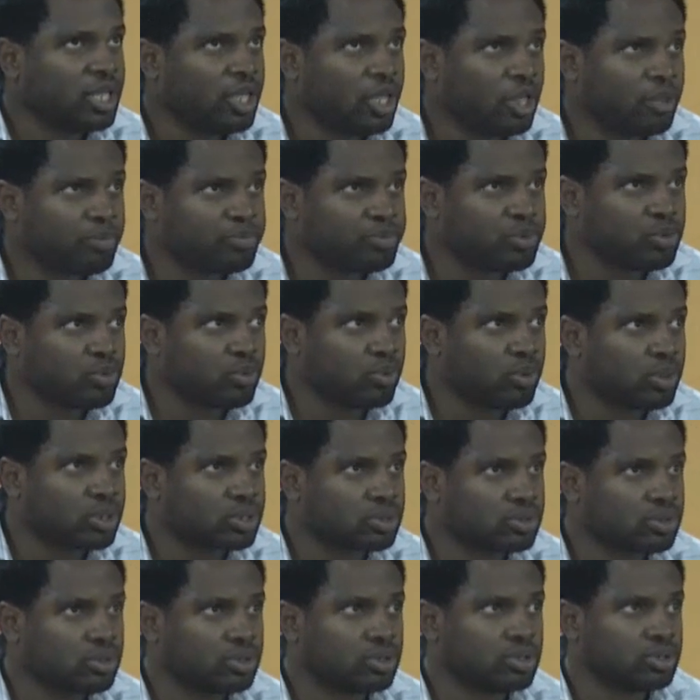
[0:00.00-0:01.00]
help you
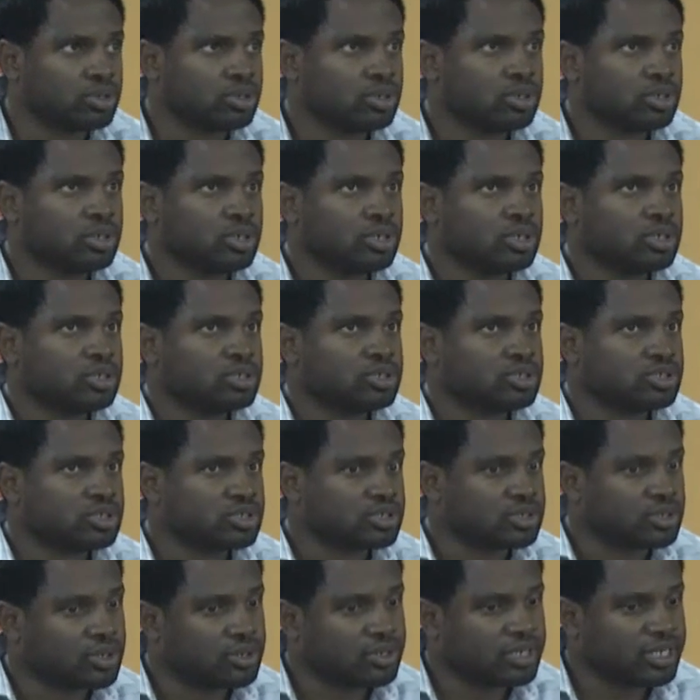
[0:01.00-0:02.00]
work on
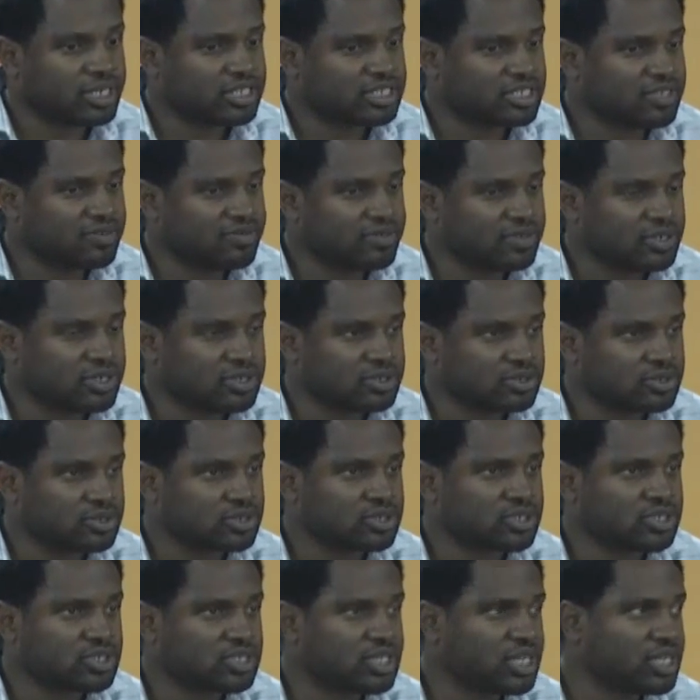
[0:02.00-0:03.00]
collectively to
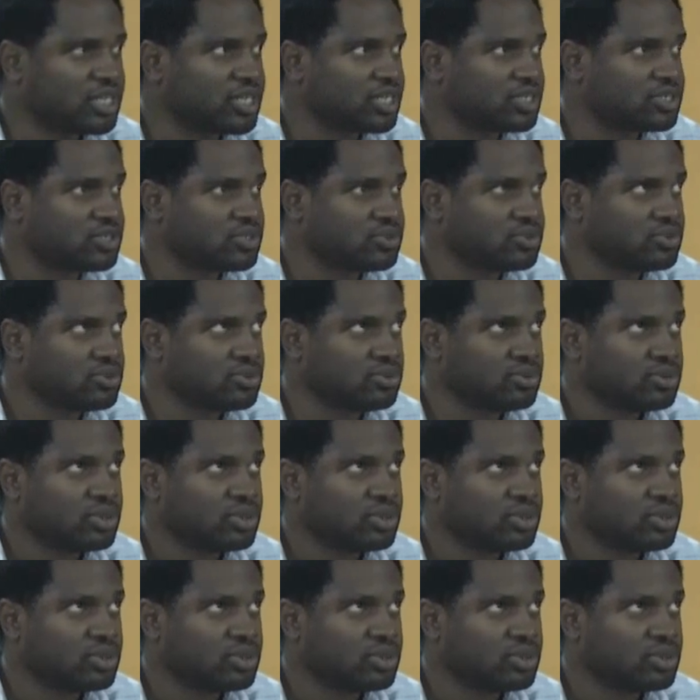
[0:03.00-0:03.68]
just take it to